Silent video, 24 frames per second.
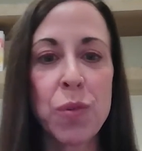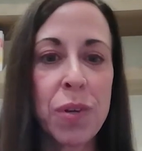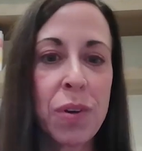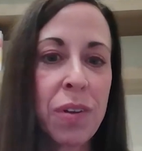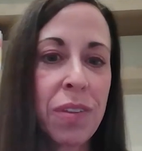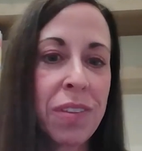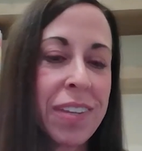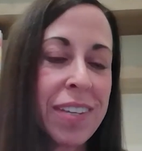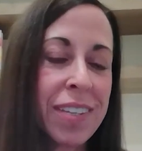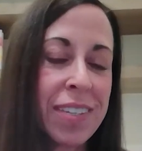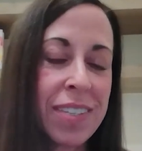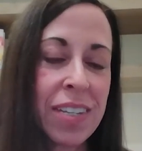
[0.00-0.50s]

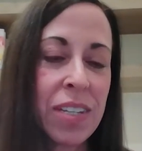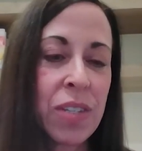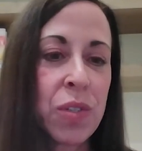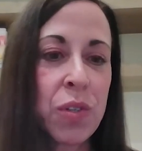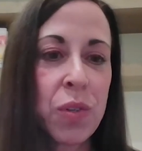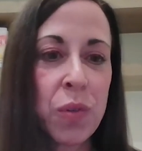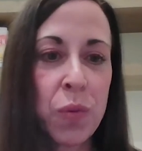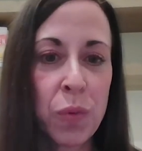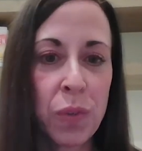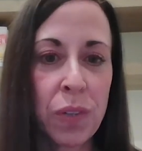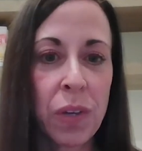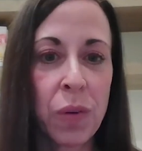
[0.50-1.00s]
all these things that
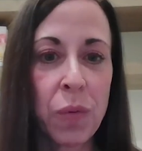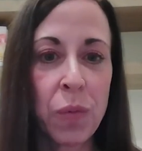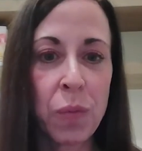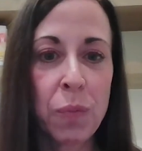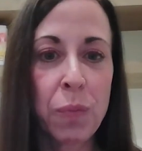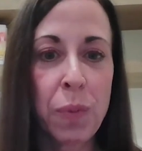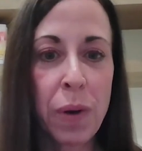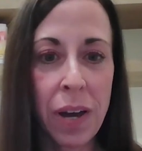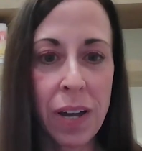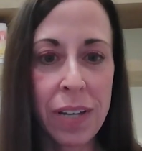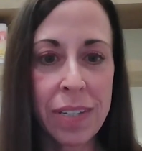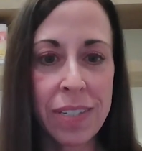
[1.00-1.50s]
are really
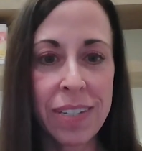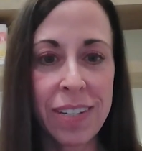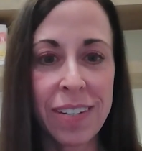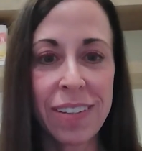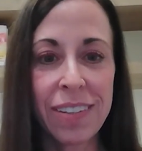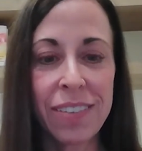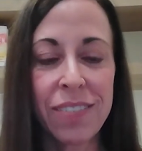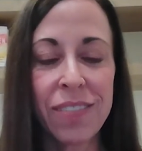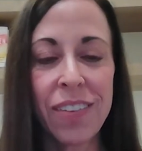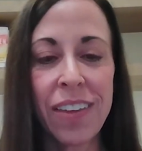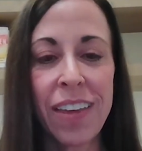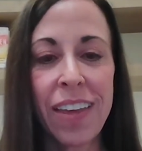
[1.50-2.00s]

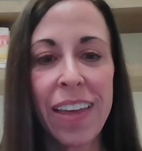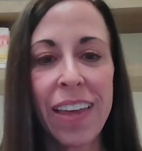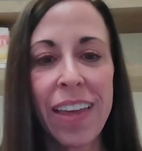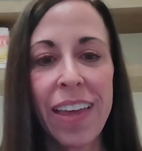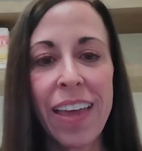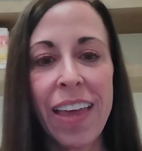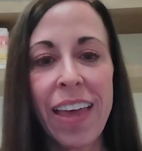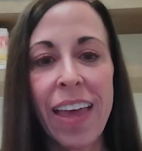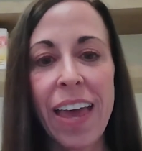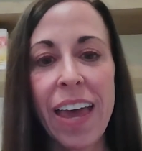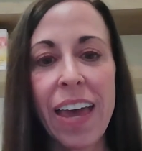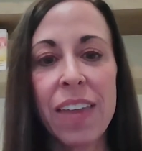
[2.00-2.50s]
positive.
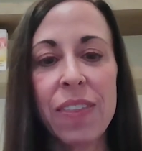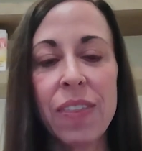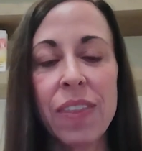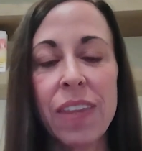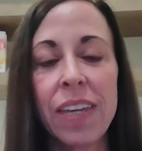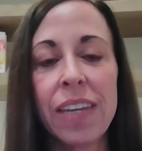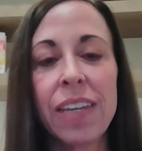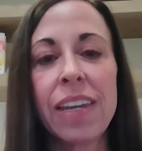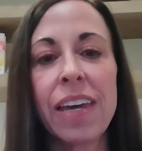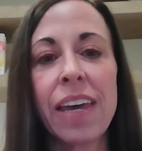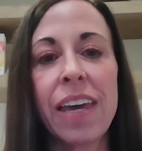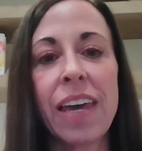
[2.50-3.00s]
And
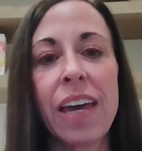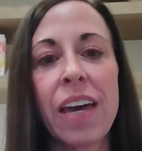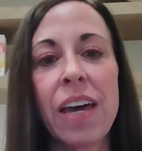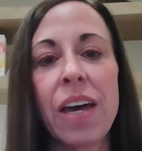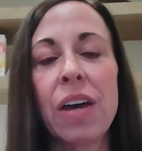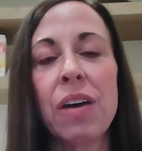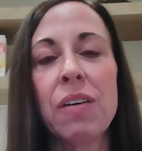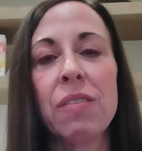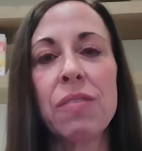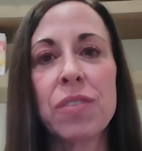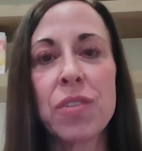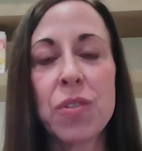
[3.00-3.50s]
then I
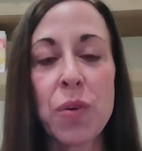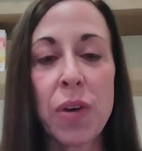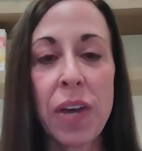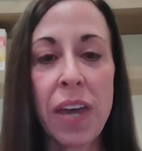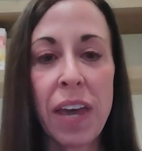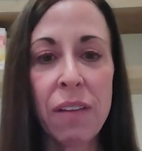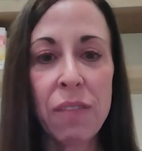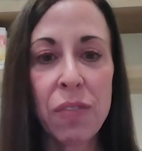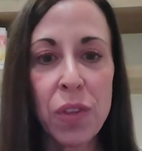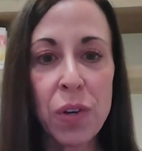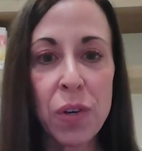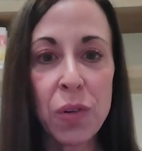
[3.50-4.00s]

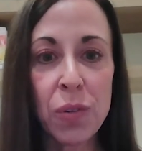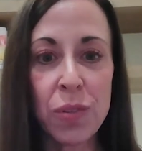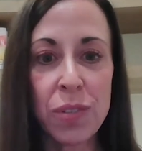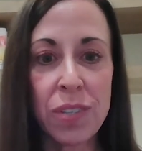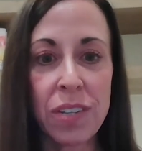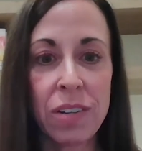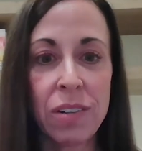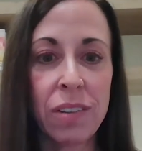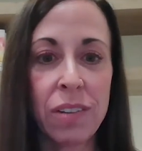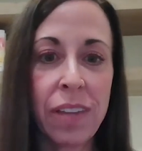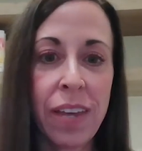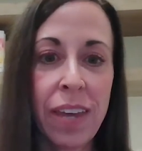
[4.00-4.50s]
have those
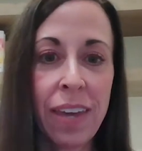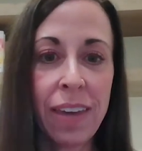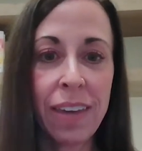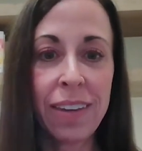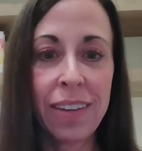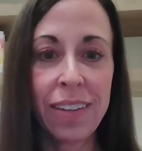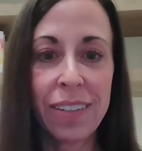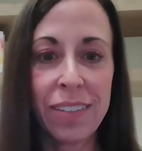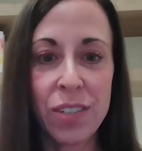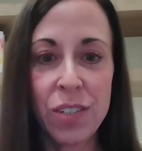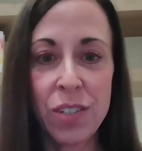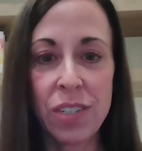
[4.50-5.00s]
that are
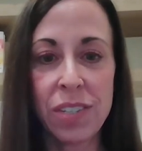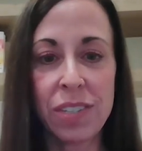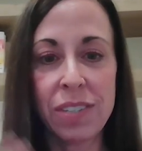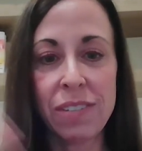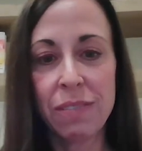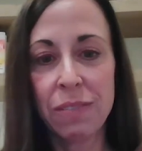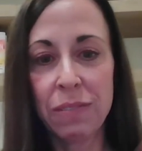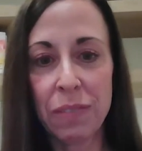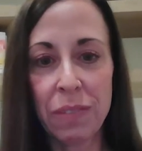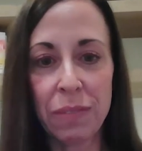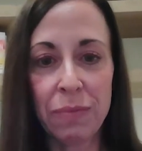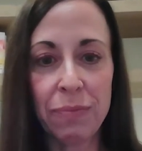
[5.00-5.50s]
like just
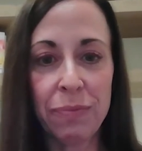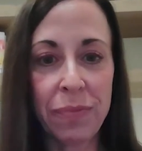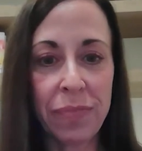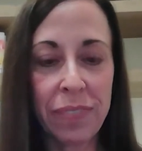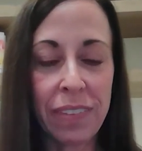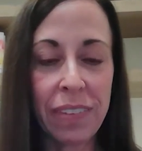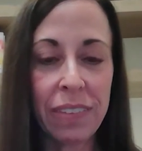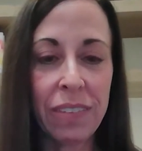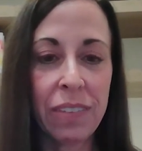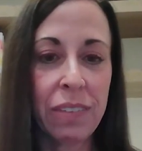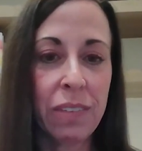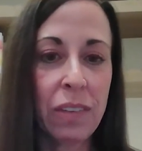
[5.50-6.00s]

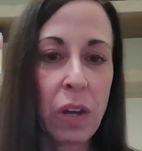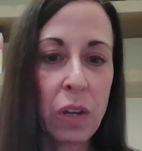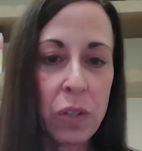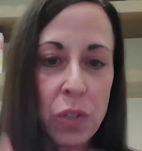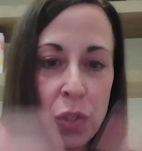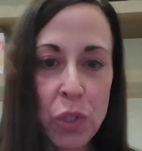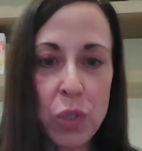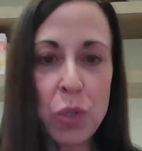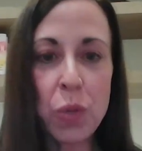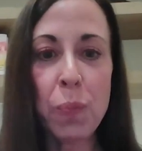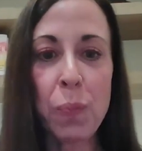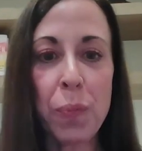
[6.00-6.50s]

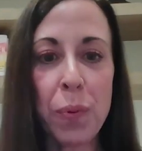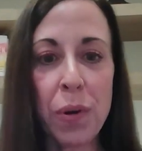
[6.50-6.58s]
super